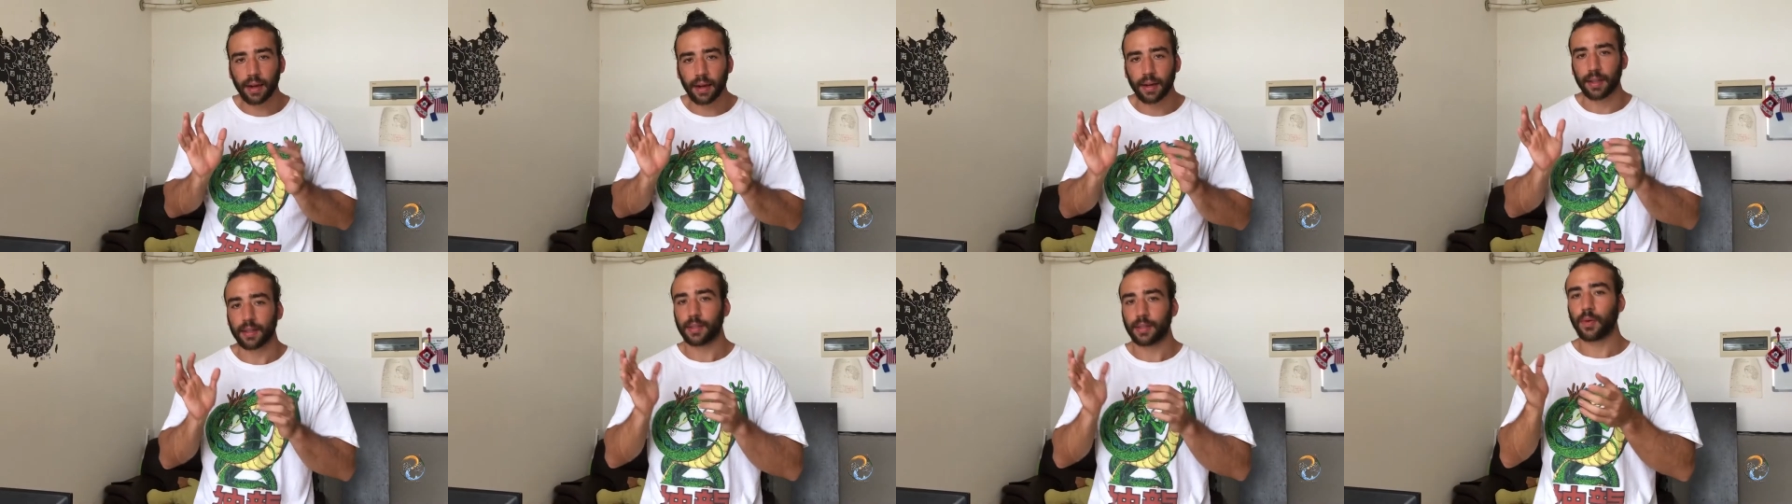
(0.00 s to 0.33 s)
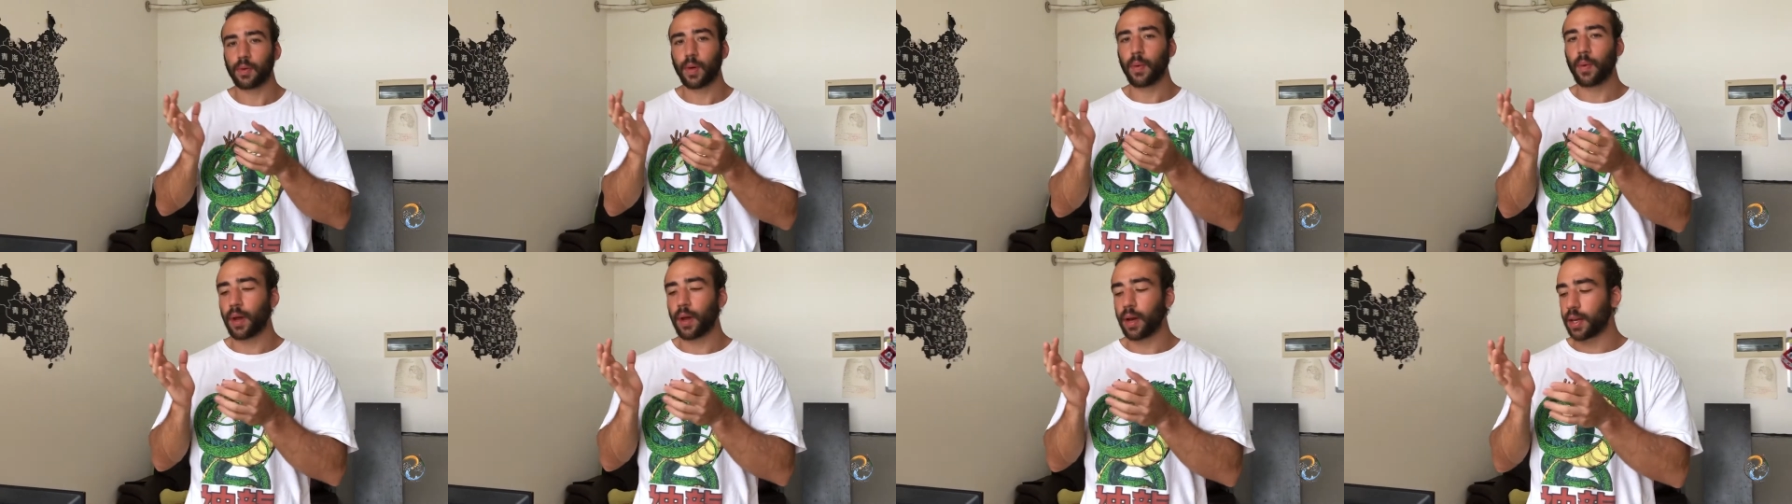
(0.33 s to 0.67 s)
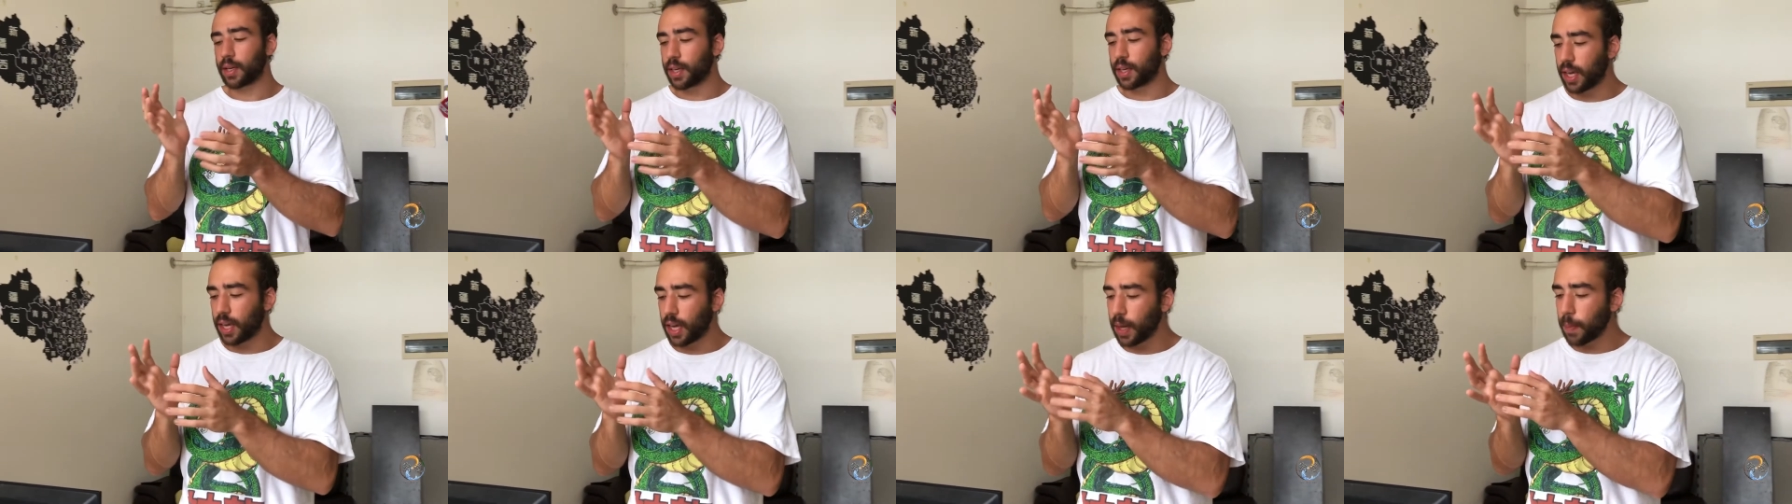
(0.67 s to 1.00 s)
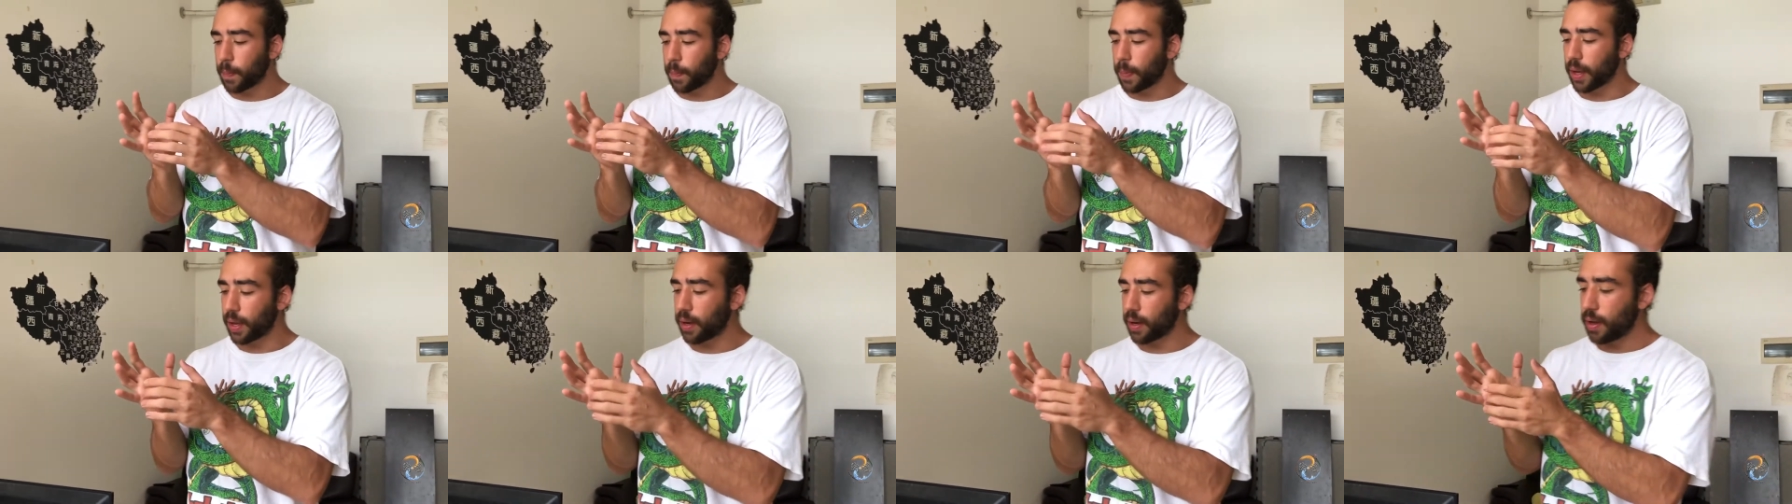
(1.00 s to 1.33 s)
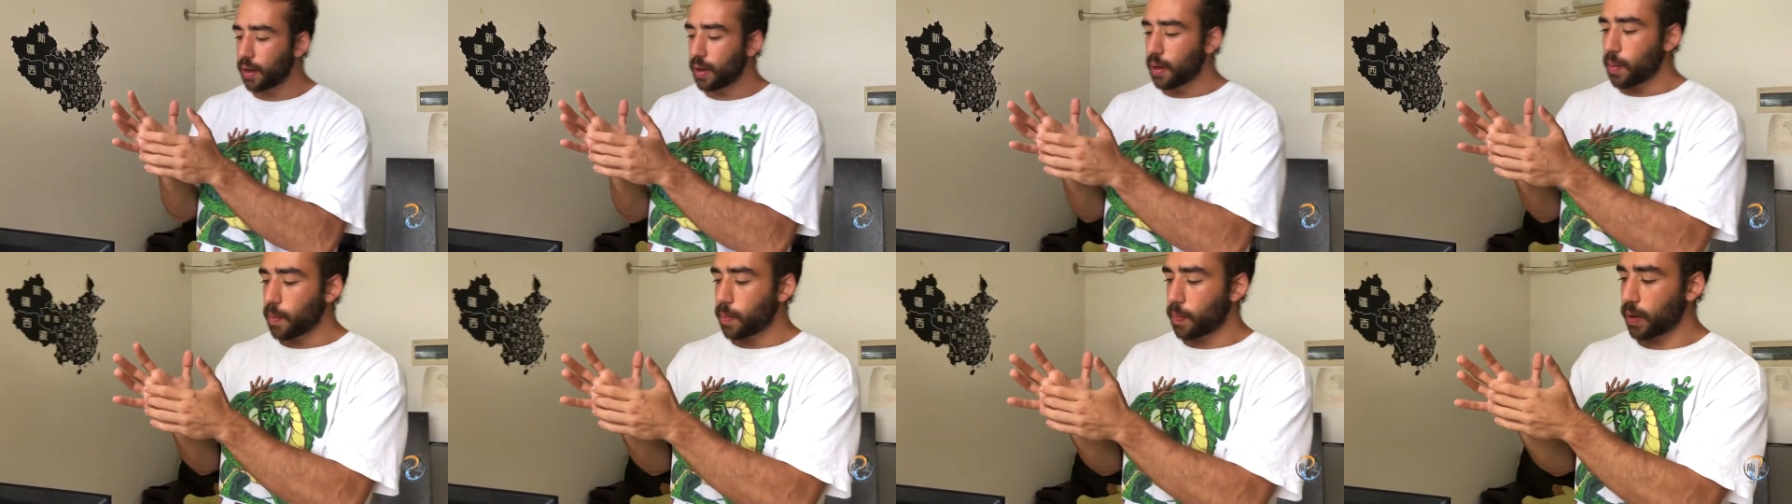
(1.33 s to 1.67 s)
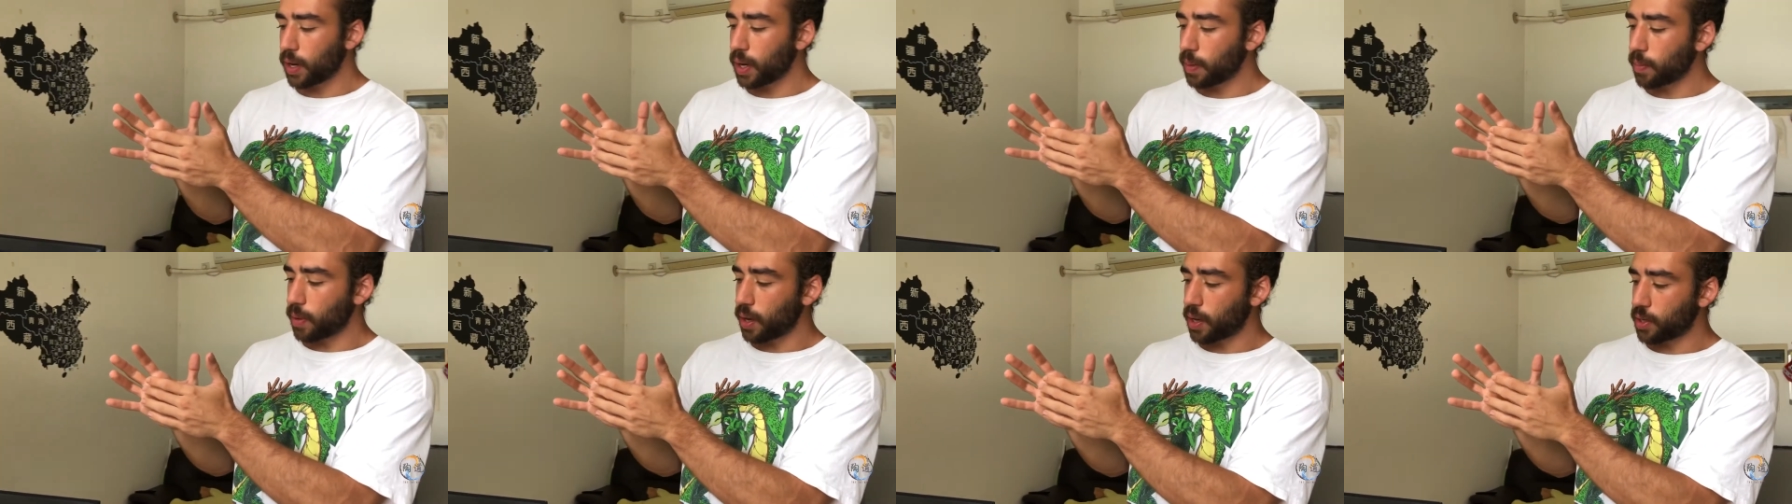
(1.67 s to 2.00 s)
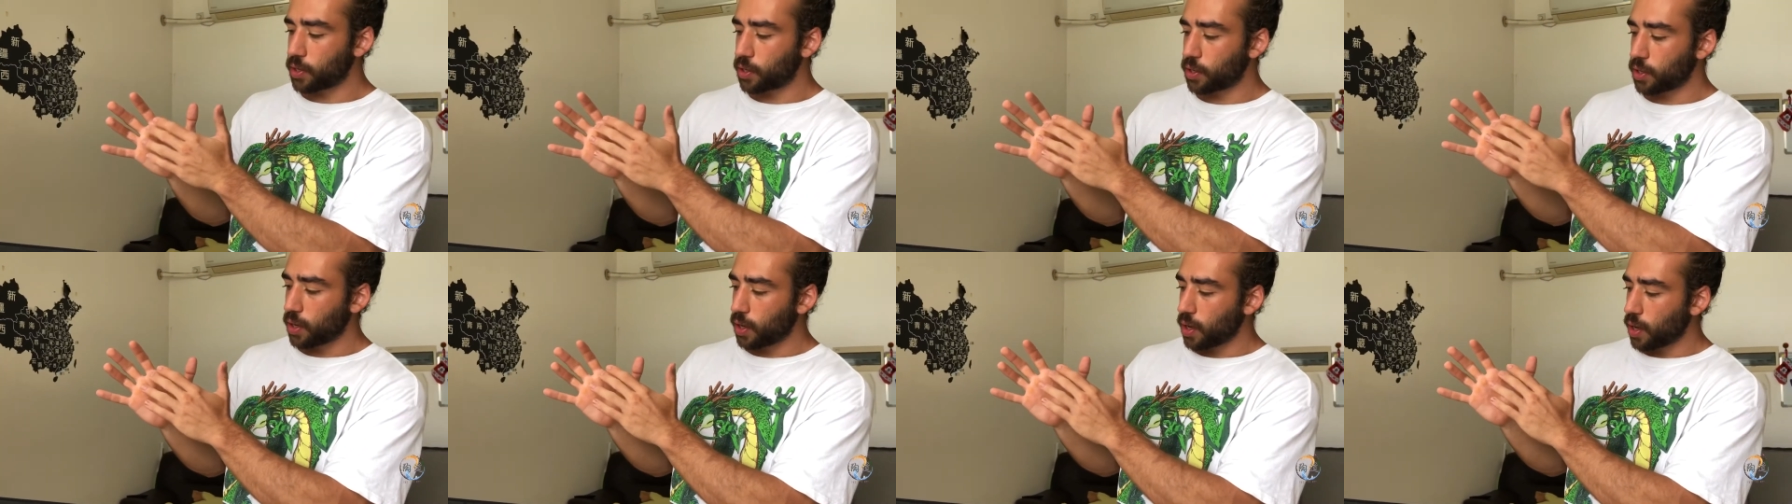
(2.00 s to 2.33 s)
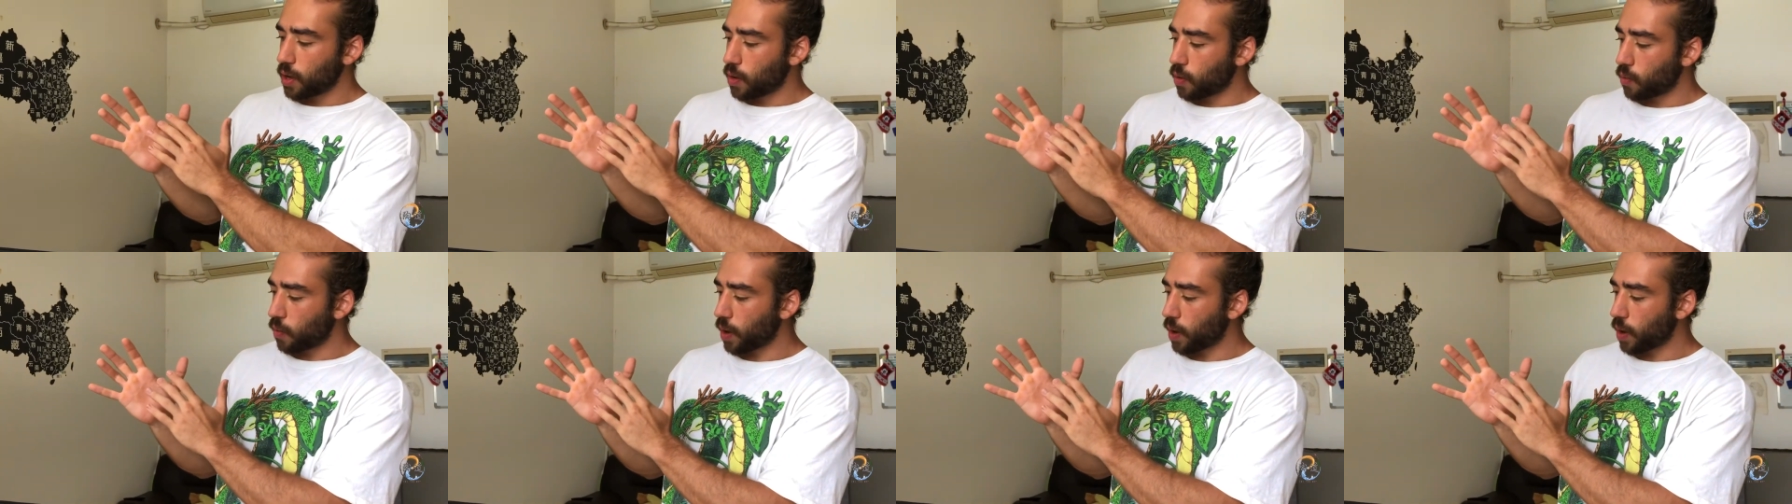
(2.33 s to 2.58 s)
balance, we want to keep it pretty much